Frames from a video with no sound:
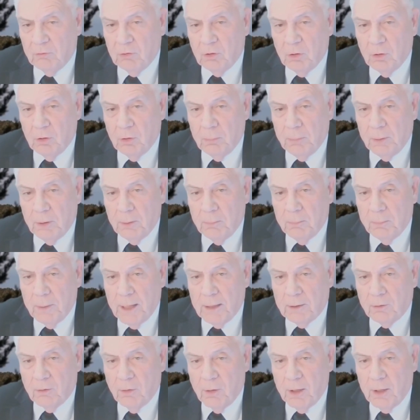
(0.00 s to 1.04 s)
a little bit of
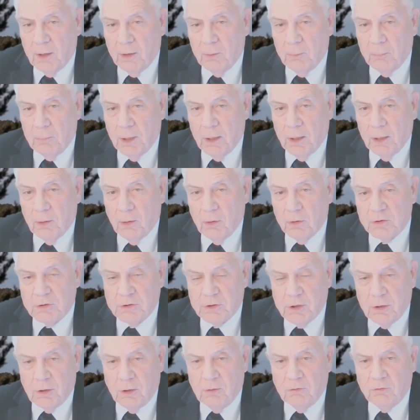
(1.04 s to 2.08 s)
background about
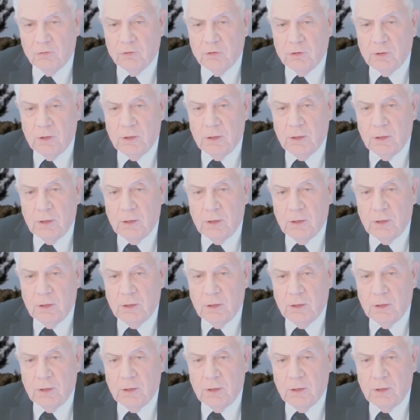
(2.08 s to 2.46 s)
ourselves.